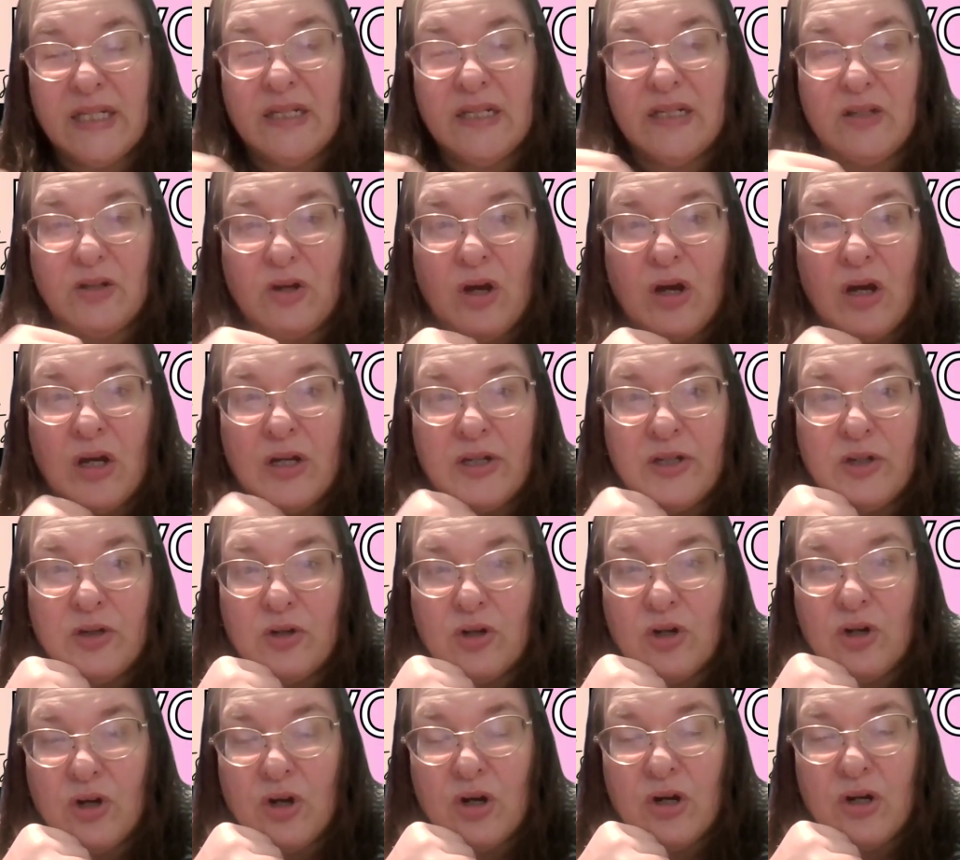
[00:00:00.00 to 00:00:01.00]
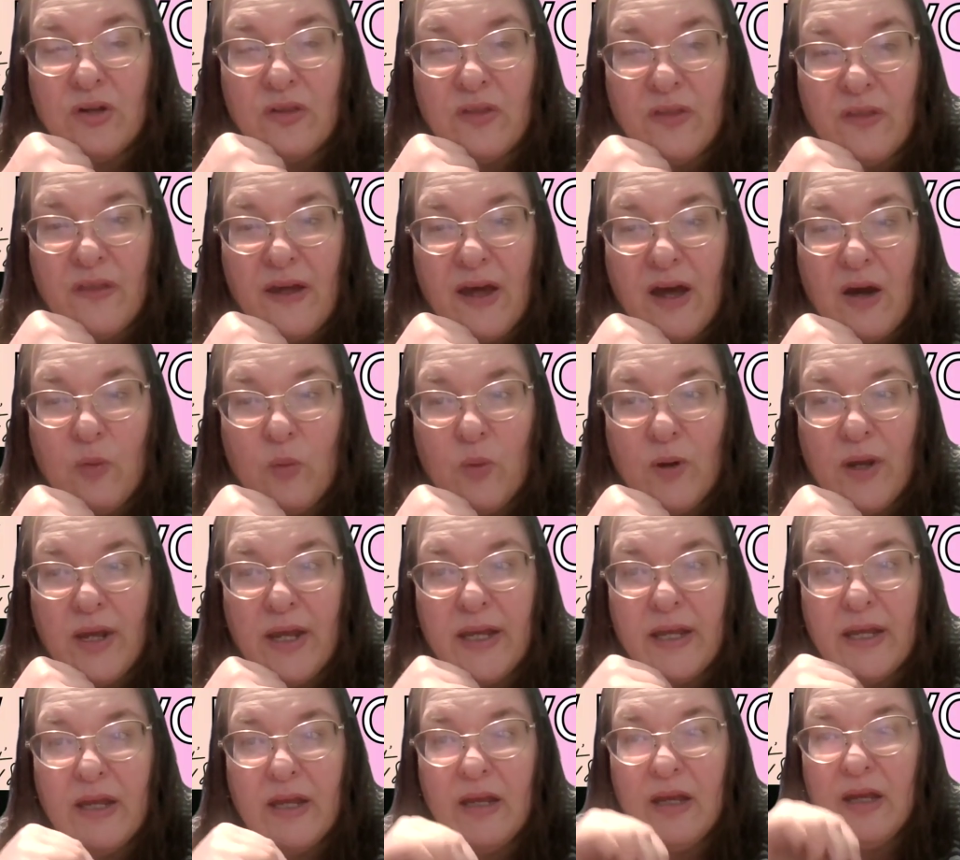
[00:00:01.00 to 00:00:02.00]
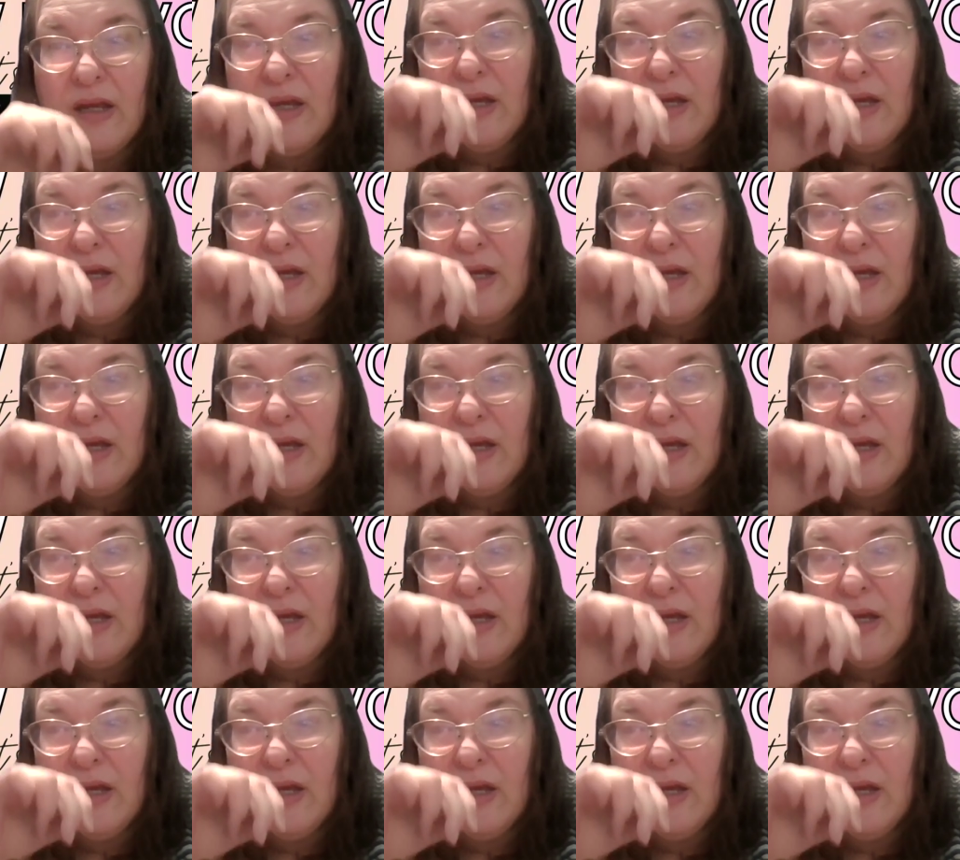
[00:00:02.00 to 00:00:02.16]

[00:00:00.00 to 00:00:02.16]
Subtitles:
get it on your car that way.